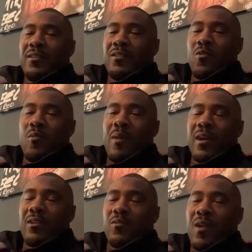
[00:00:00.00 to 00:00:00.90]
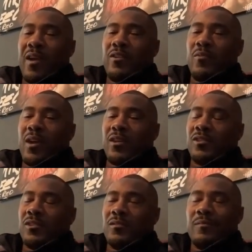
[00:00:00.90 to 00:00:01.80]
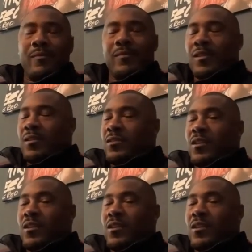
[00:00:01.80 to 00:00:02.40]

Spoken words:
going back in the right direction, just